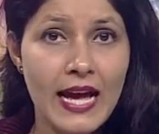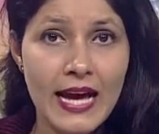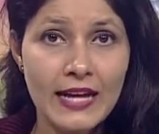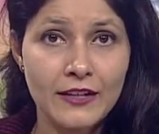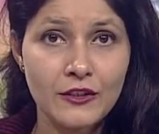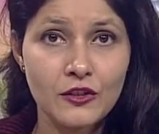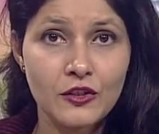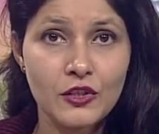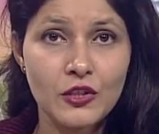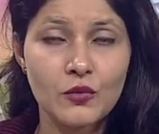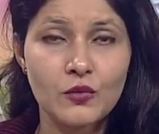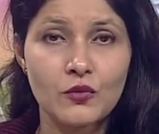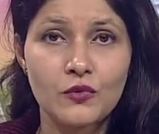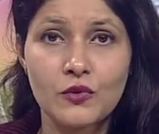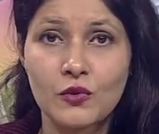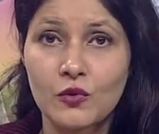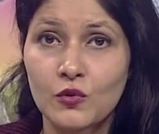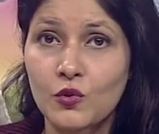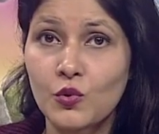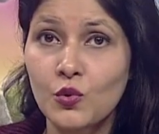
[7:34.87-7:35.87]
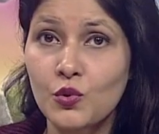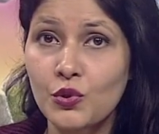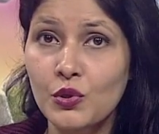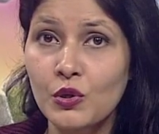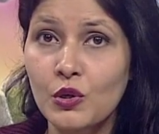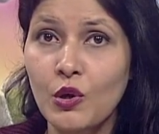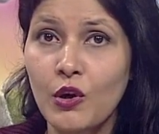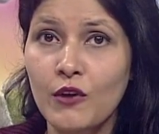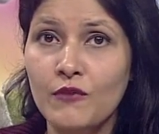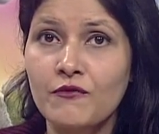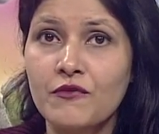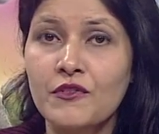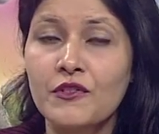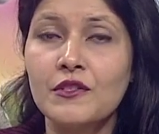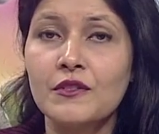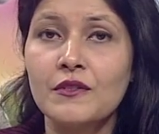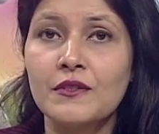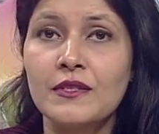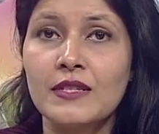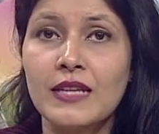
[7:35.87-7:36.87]
attitudes, social
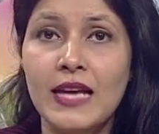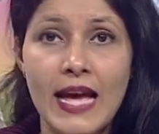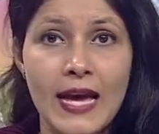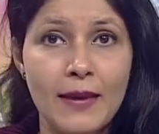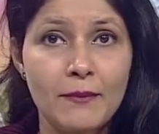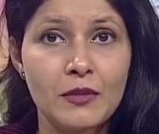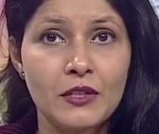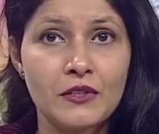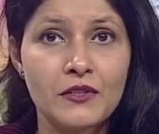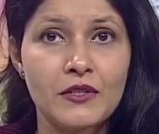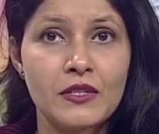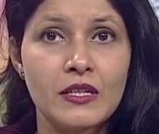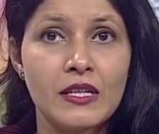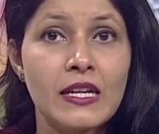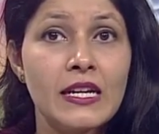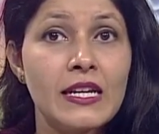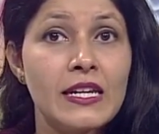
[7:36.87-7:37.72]
confidence, habits,